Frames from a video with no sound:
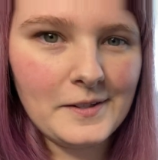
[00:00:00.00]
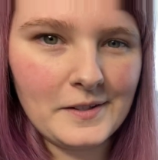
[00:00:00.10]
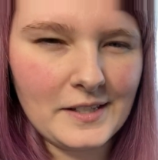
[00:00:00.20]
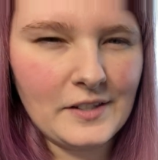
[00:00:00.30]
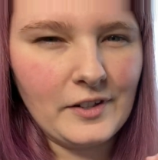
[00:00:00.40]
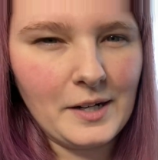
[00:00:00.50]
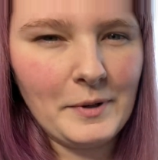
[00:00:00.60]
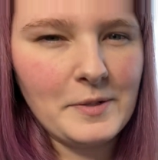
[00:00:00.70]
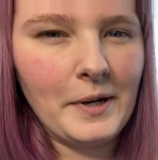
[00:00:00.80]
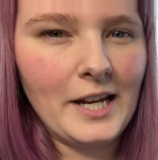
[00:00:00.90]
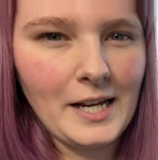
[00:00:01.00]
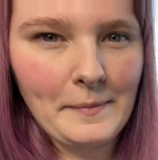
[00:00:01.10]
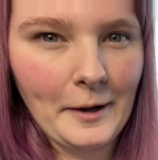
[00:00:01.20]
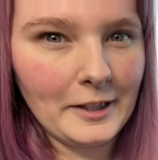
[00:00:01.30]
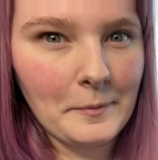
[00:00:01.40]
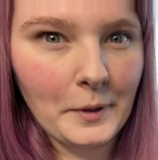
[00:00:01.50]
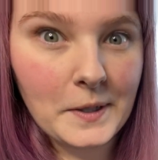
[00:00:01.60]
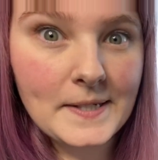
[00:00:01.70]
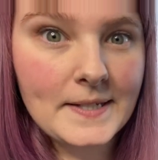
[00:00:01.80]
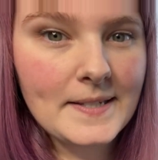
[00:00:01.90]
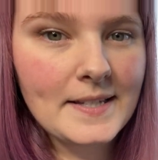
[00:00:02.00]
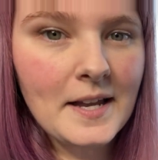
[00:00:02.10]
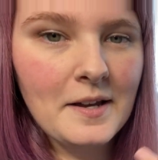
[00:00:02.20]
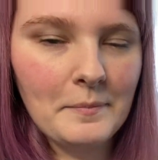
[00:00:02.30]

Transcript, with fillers: this is very much my email inboxes,